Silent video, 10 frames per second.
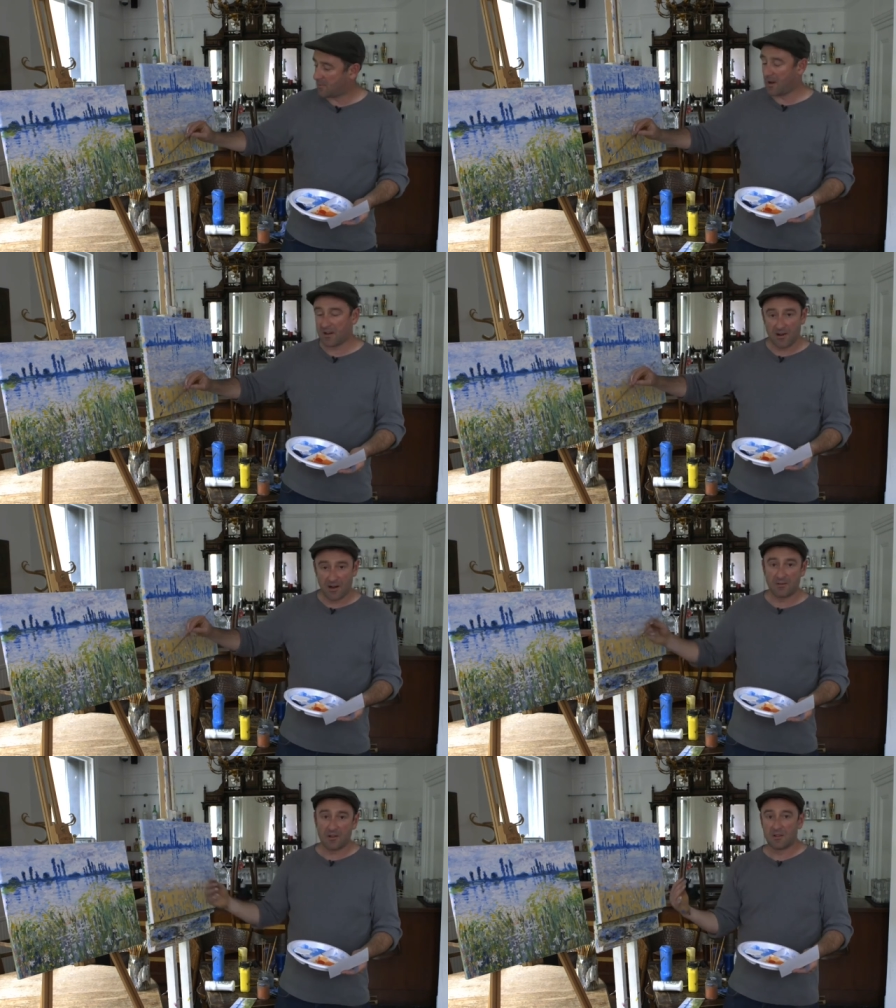
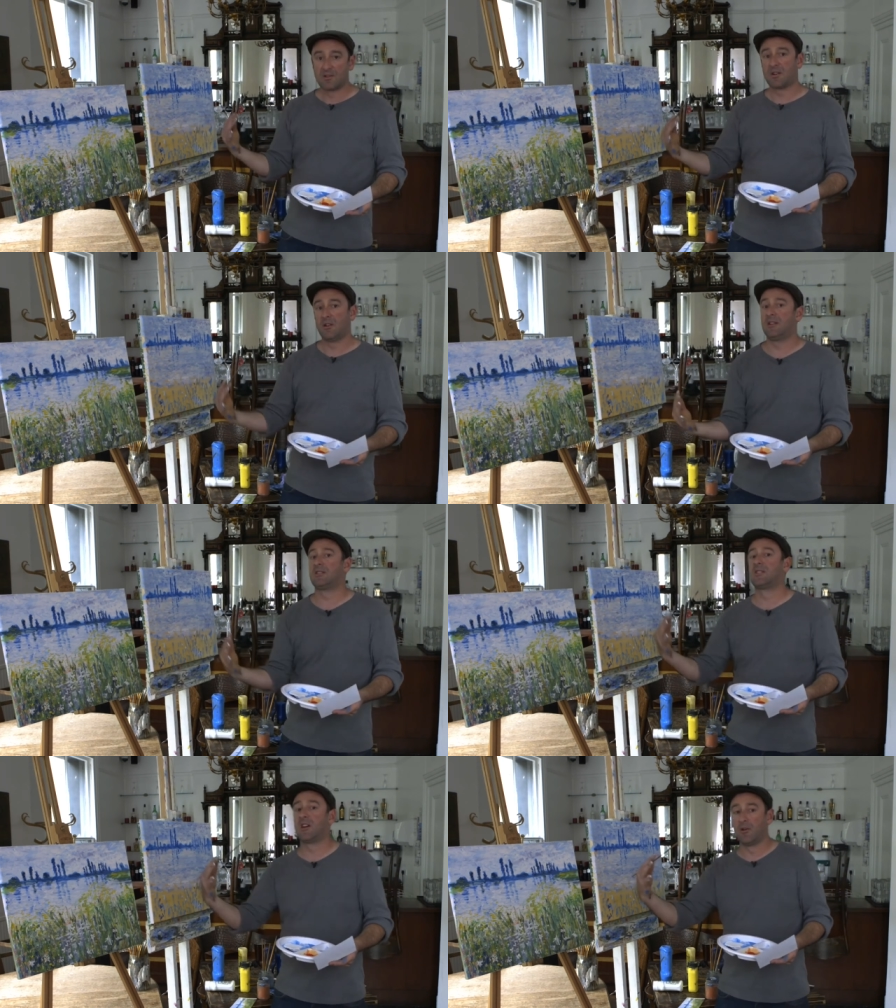background, so it needs
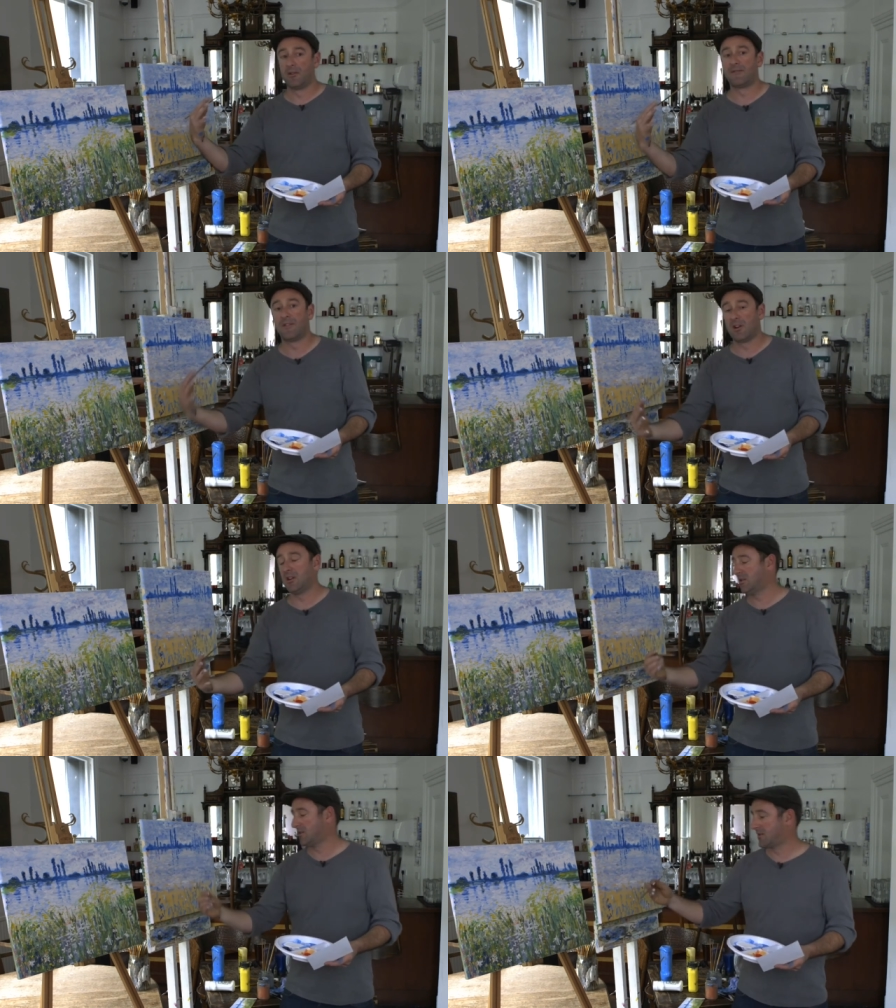to go on
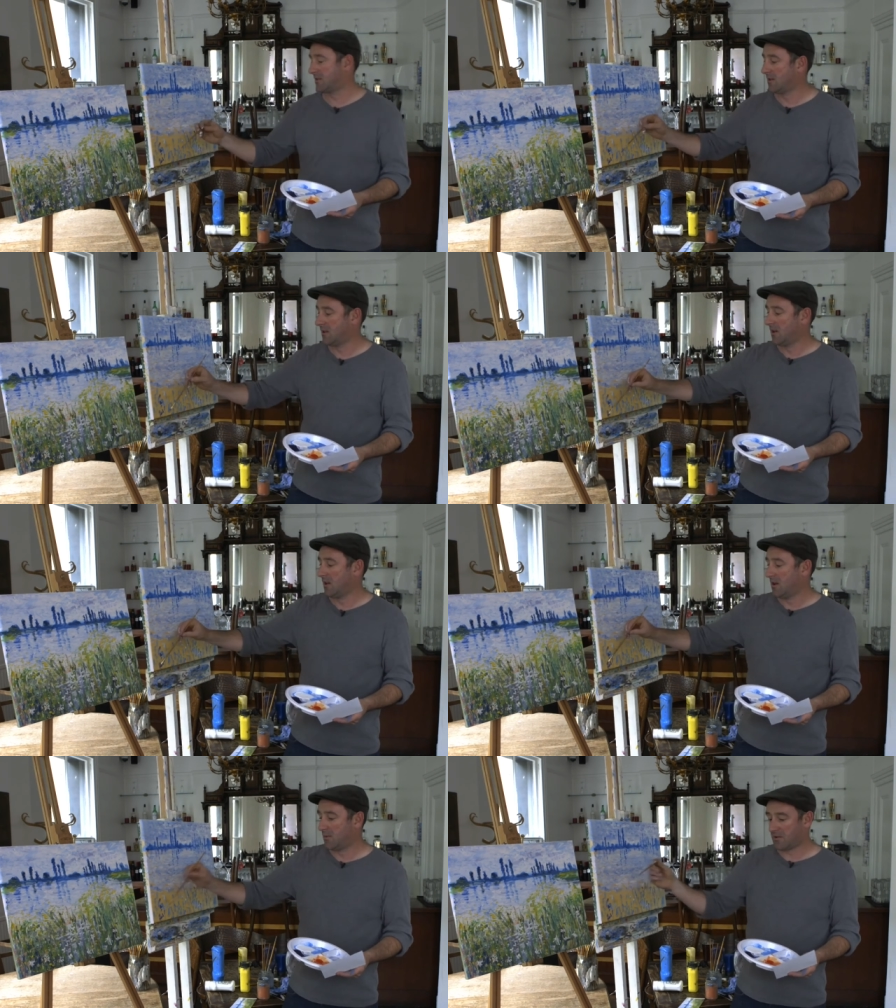first.
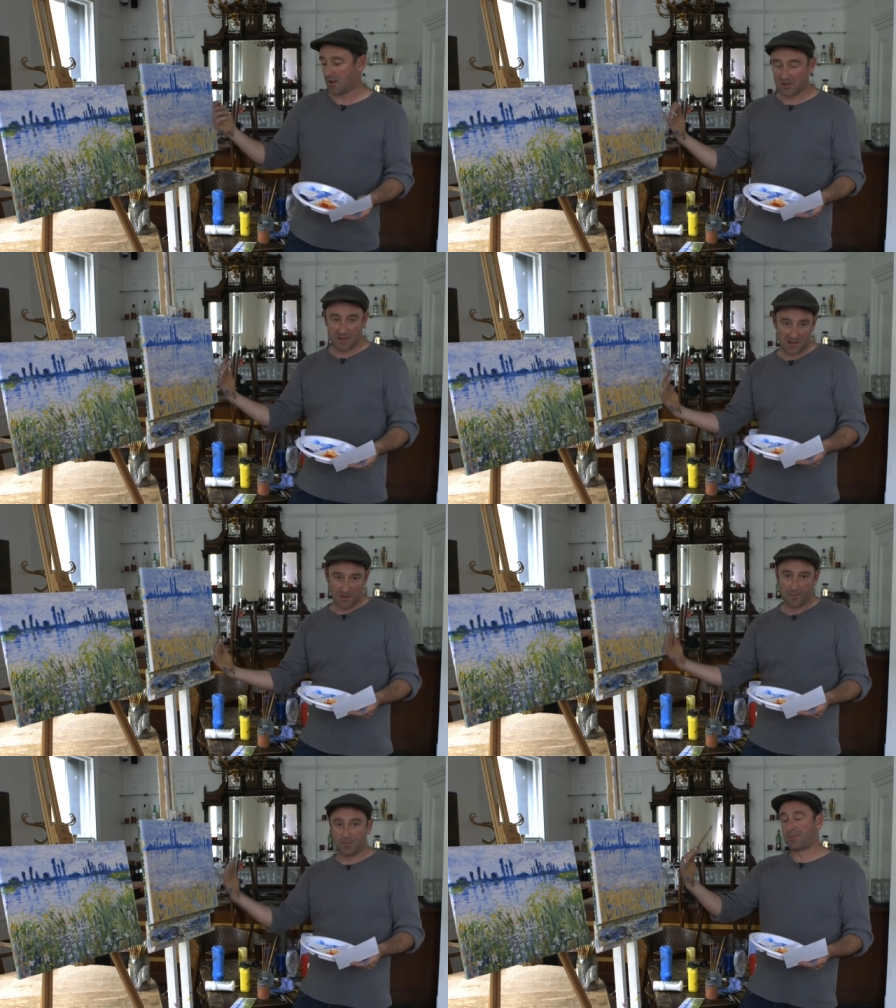And we're gradually going
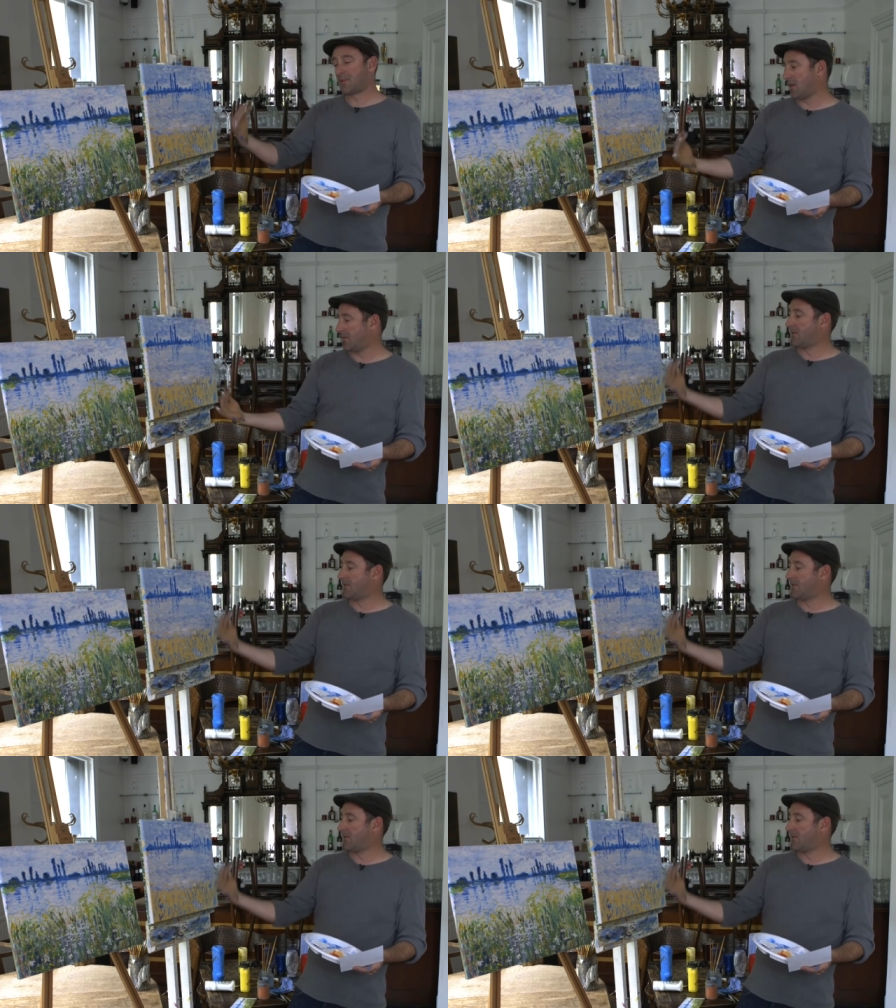to go